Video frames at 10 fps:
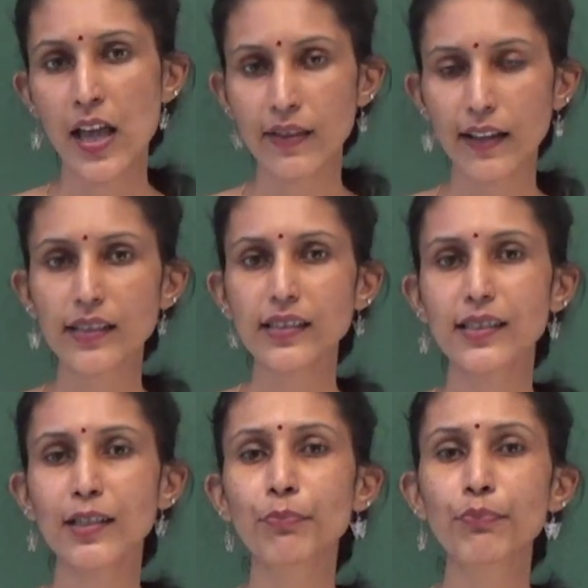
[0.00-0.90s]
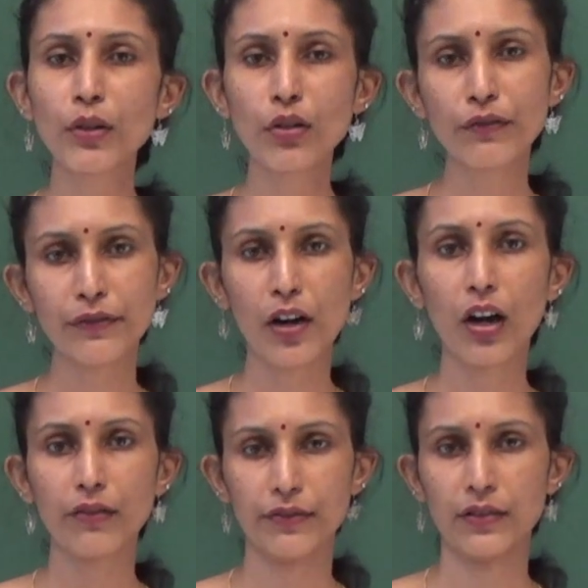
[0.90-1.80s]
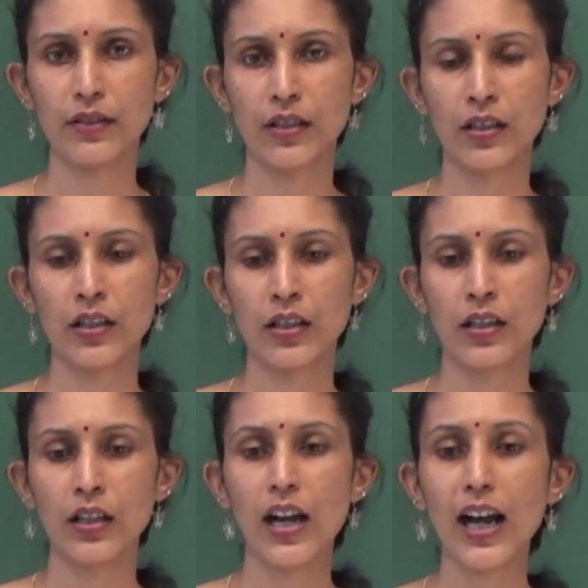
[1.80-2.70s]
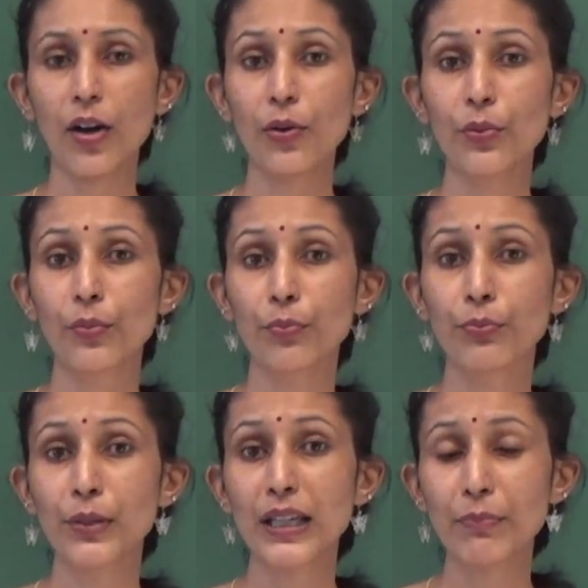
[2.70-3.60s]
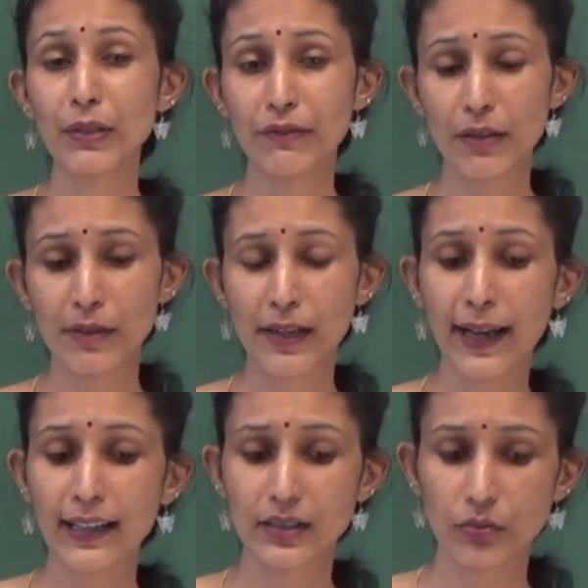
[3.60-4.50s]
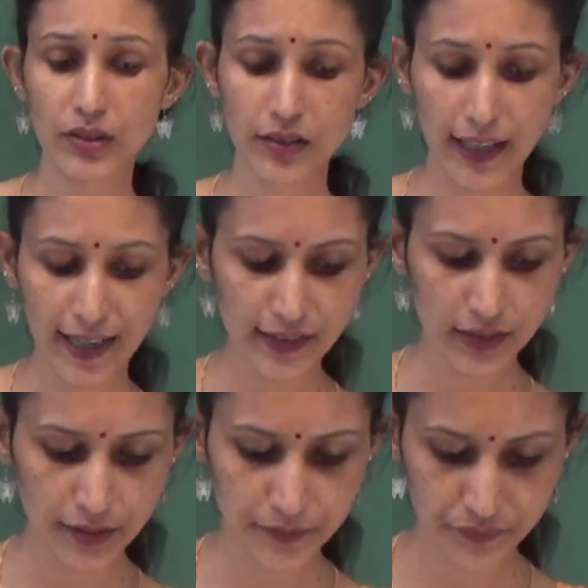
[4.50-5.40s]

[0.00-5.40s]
That is a proof of how people from rags, what's rags?